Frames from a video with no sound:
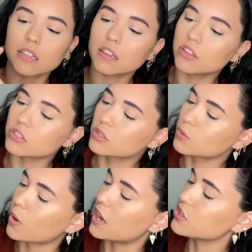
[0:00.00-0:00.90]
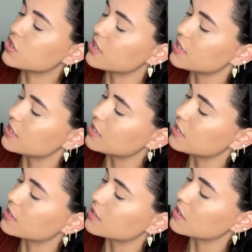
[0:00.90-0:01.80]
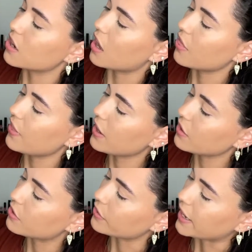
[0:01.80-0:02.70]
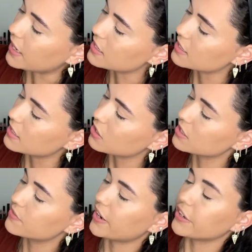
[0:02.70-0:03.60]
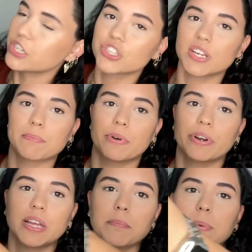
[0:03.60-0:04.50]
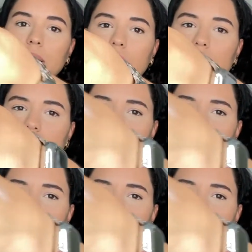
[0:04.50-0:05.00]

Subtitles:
The swatch is not that great. It looks very shimmery, but